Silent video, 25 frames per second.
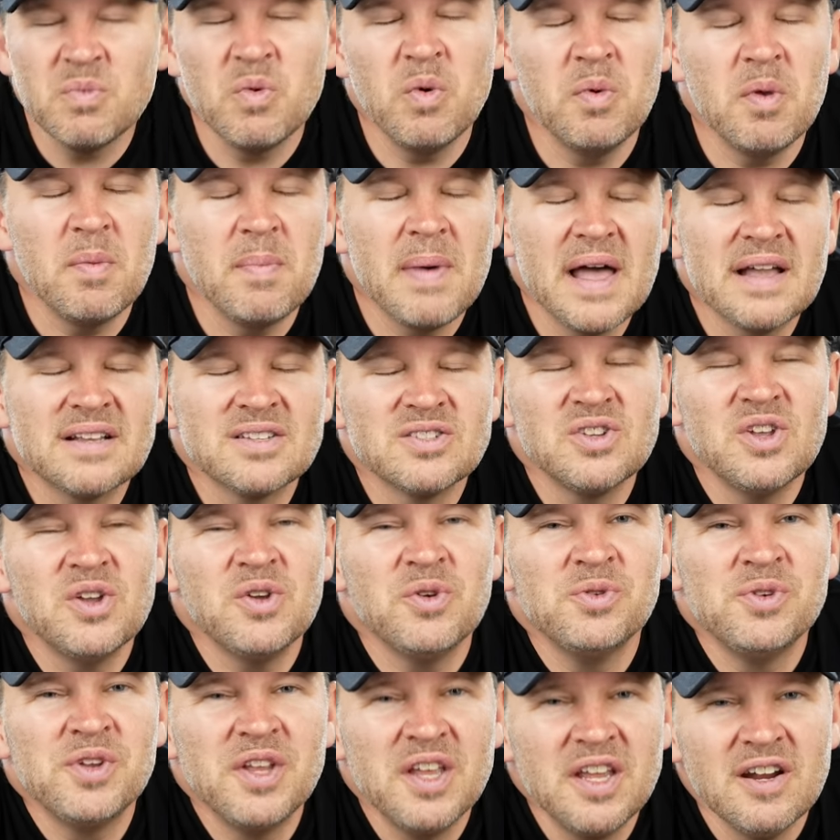We'll be back
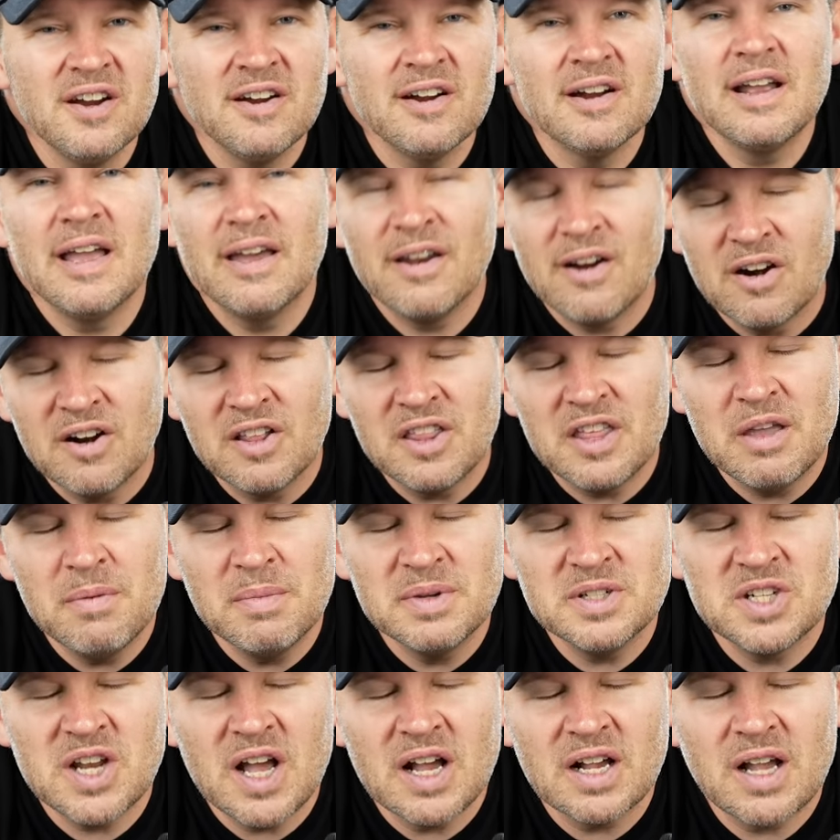soon here at Art of the
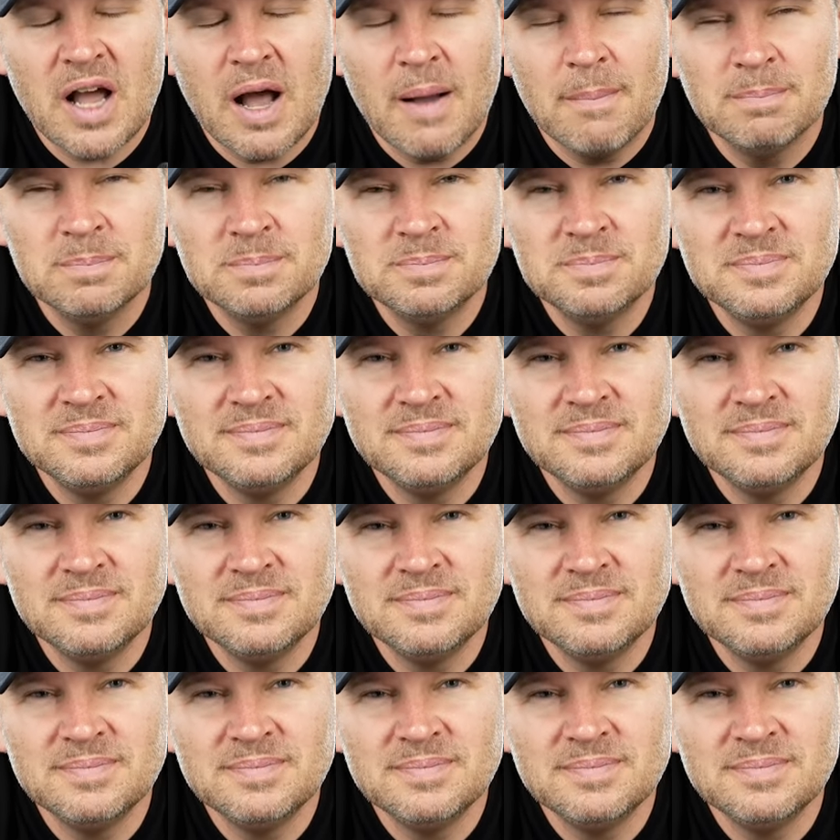Image dot com.